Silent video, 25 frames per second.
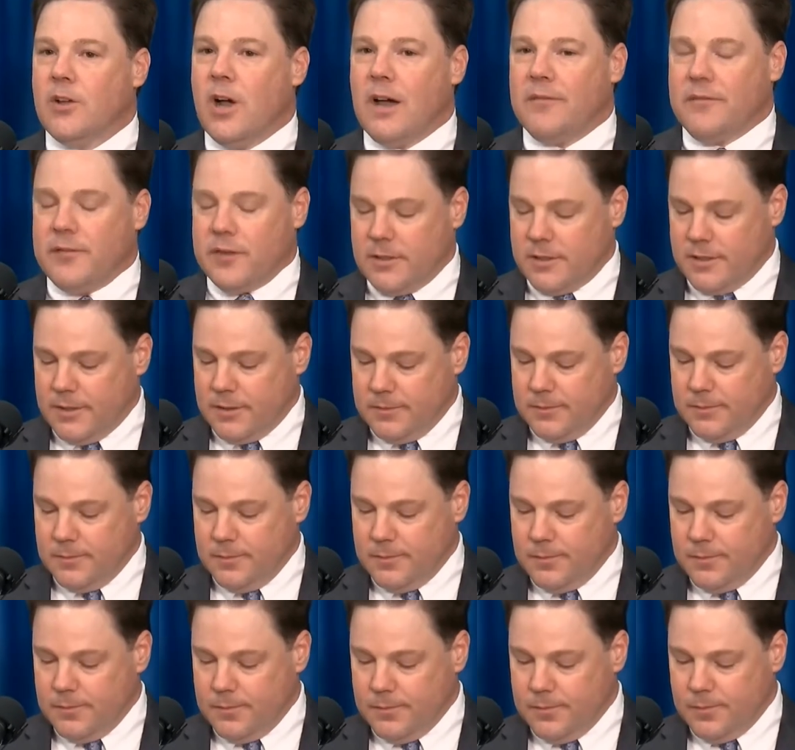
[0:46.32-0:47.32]
Office
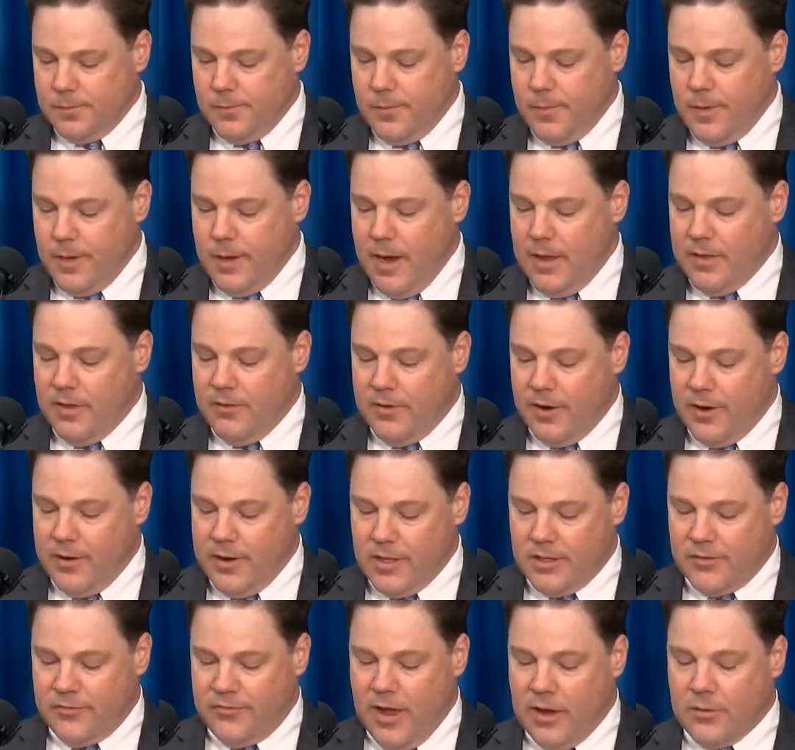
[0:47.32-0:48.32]
and the
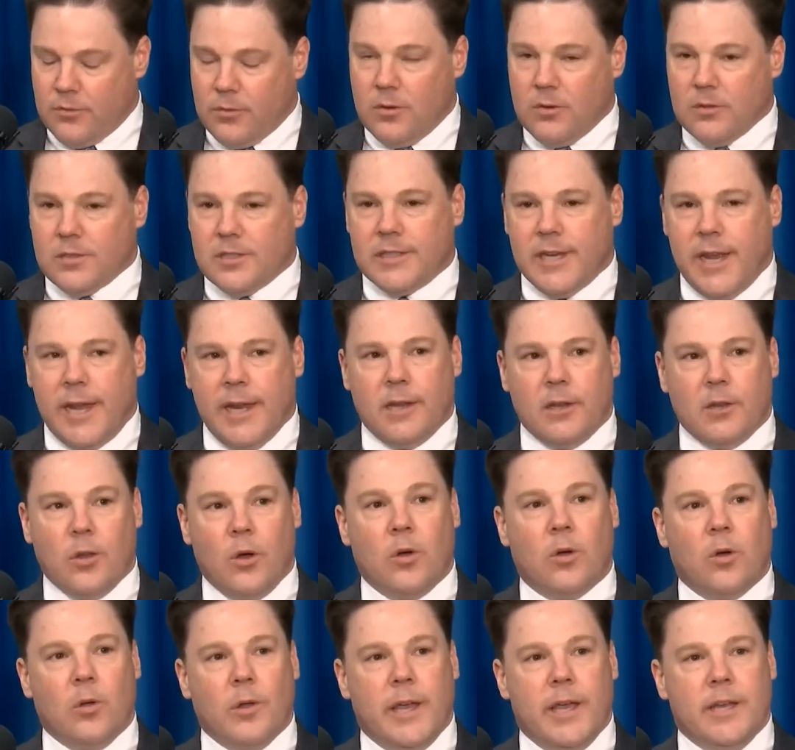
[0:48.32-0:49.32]
various federal, state, and
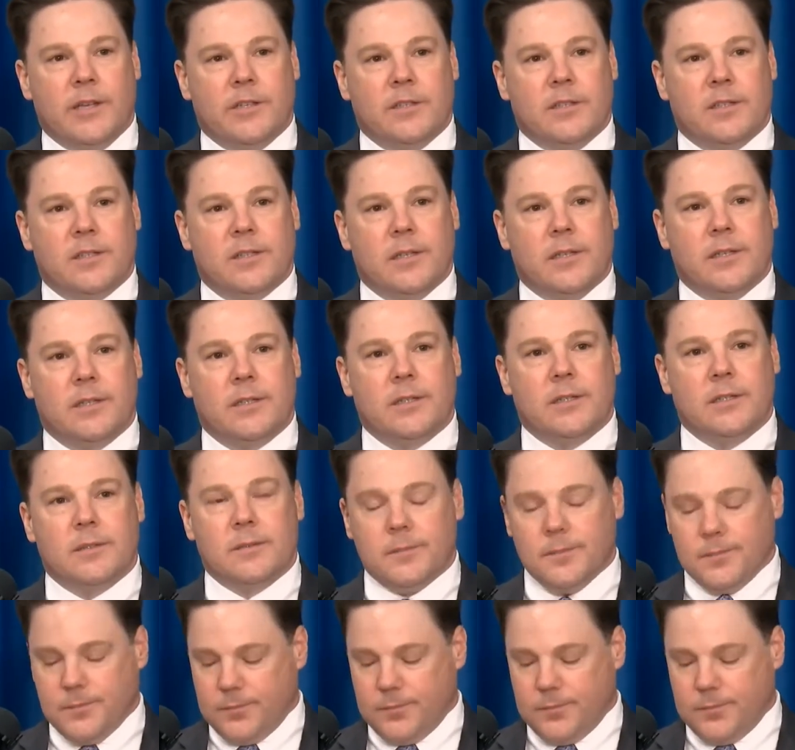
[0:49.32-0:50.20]
local agencies.